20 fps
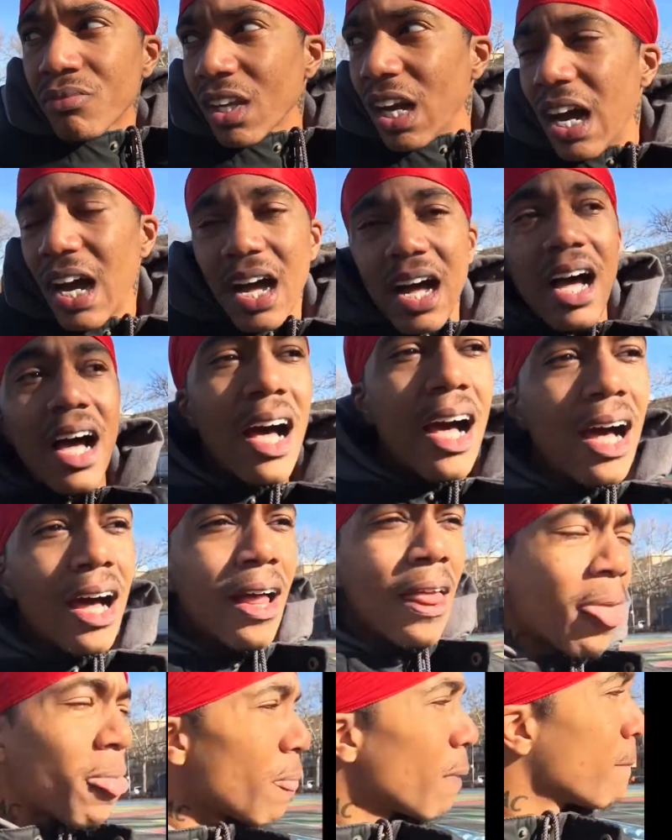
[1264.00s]
But
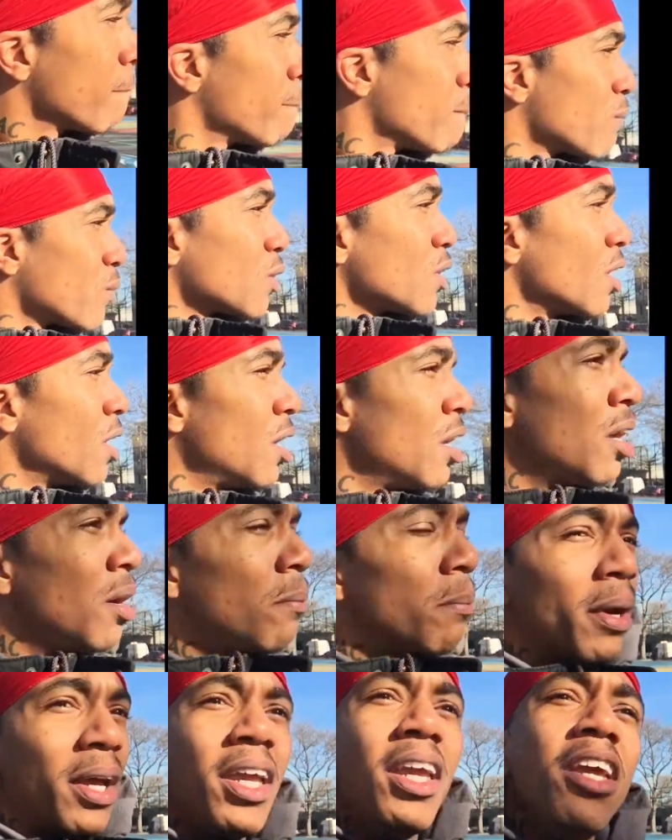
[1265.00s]

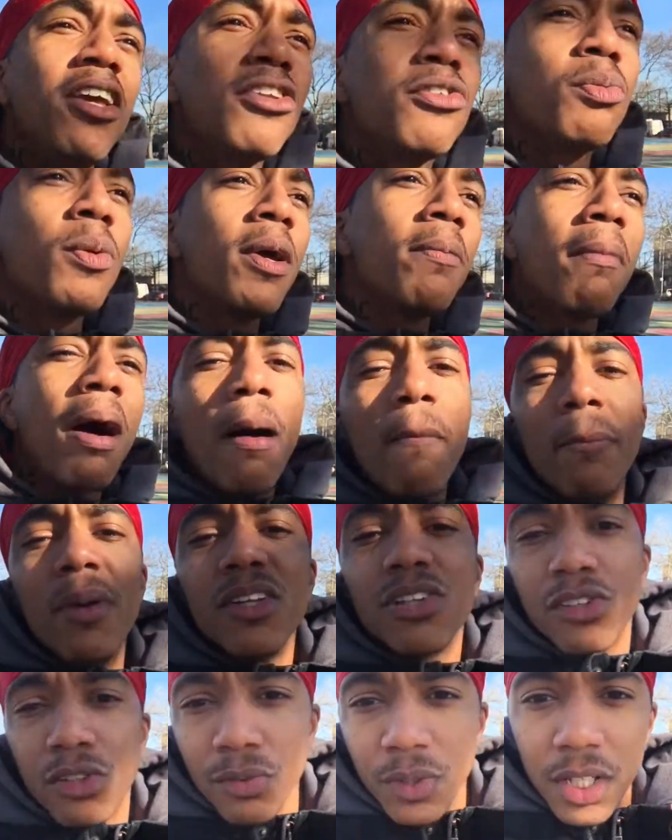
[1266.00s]
here's where my
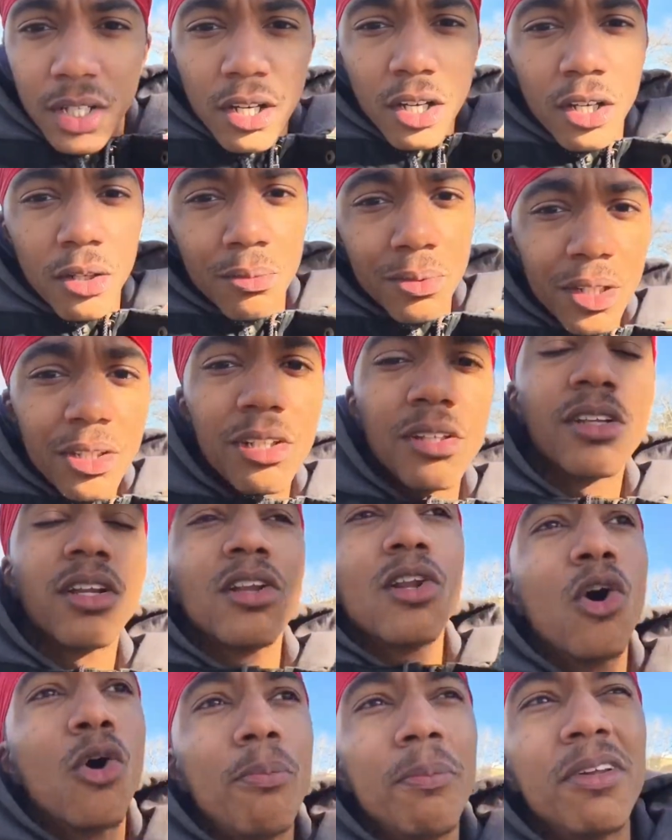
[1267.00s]
mystery comes. This is a
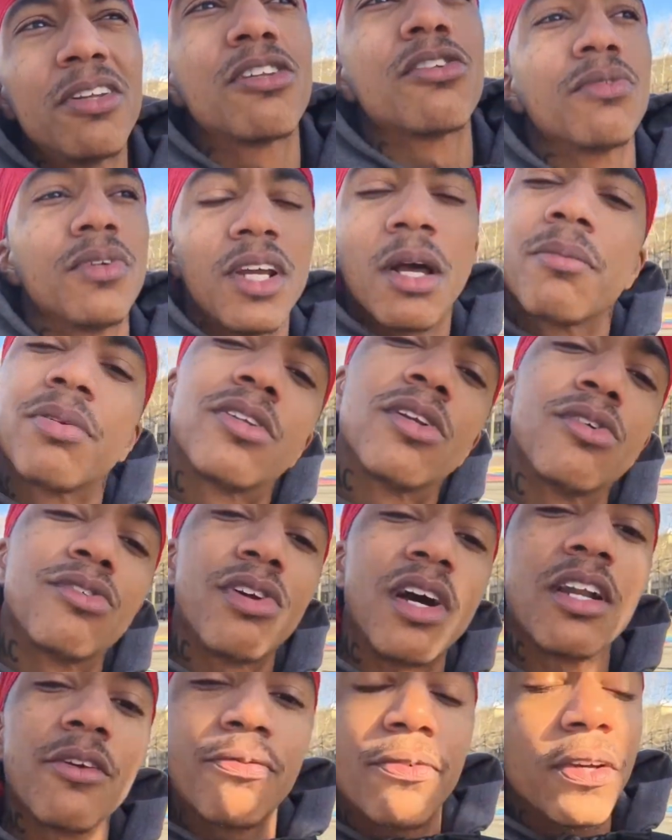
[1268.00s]
little mystery I'm still trying
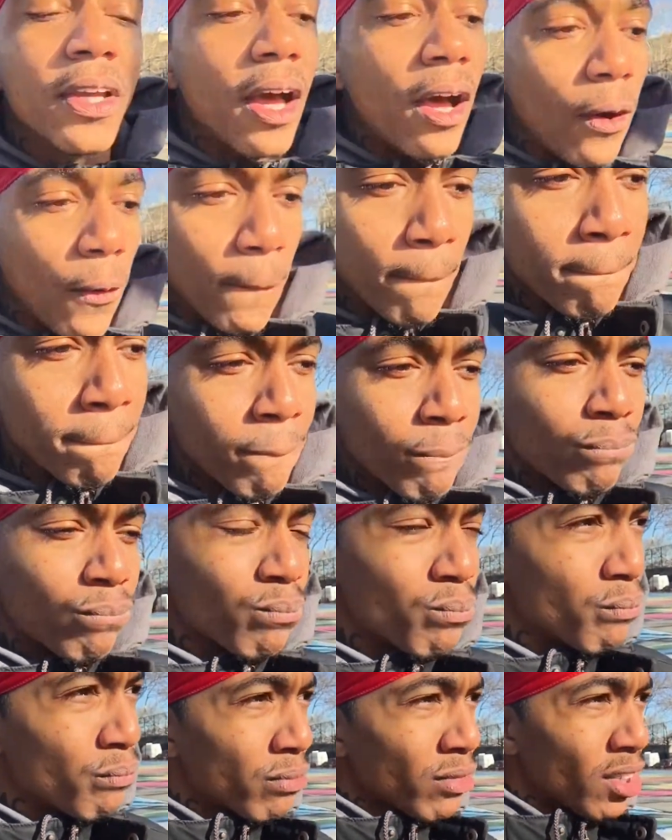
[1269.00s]
to figure out.
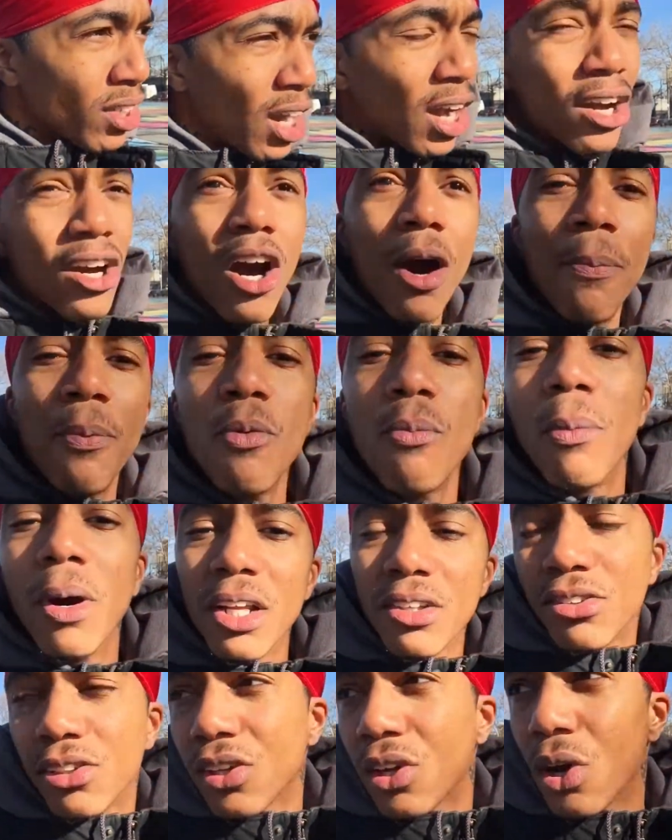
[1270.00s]
A couple months
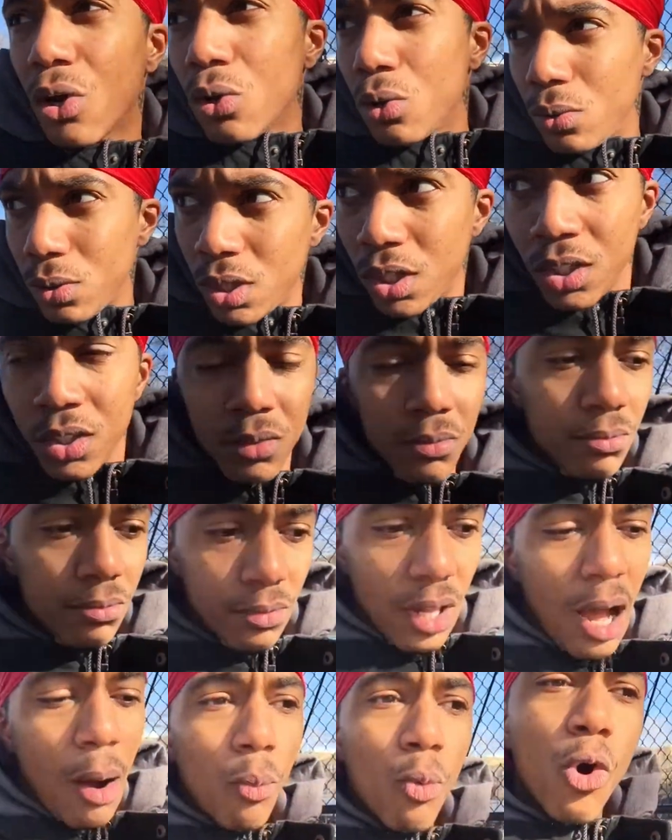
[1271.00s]
ago,
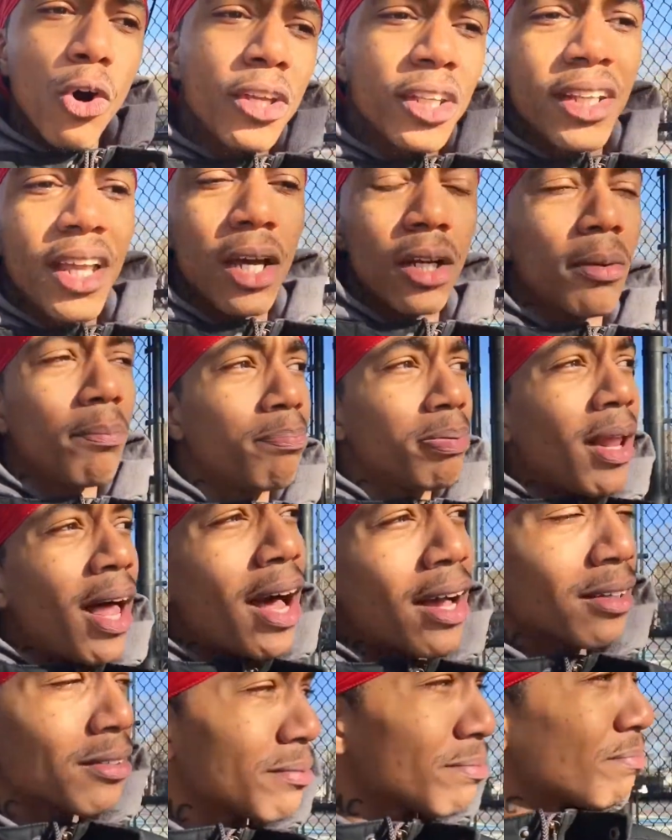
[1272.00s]
I'm walking down the block
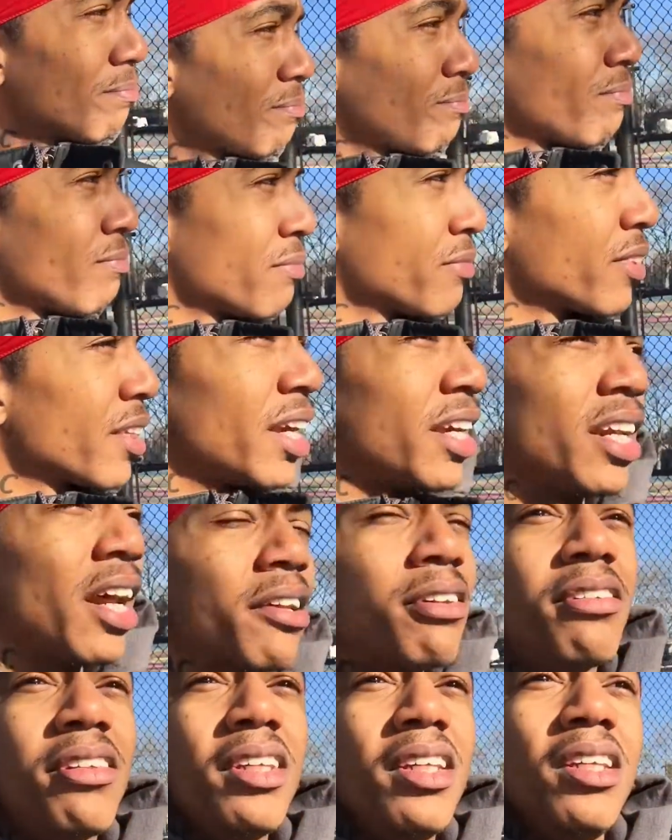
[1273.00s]
and I
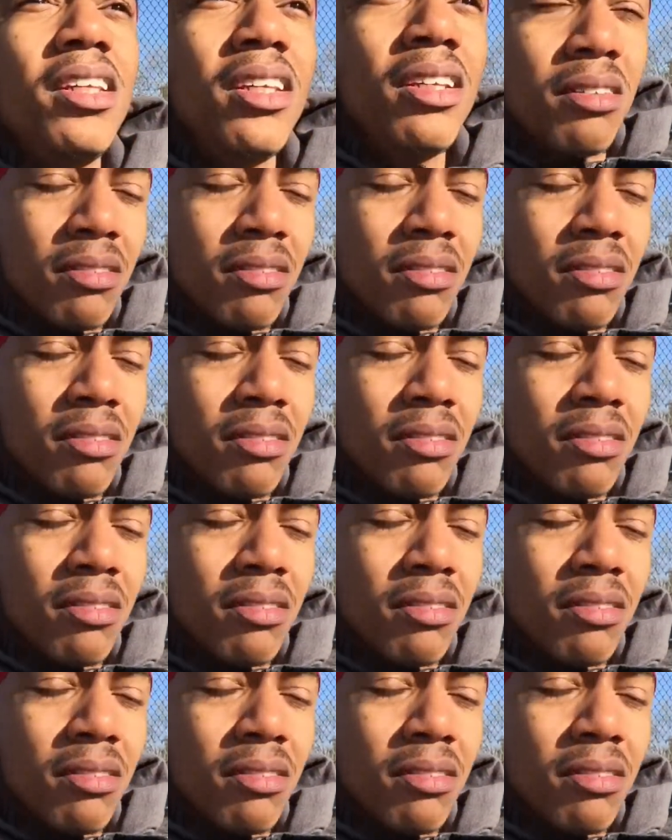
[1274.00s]
see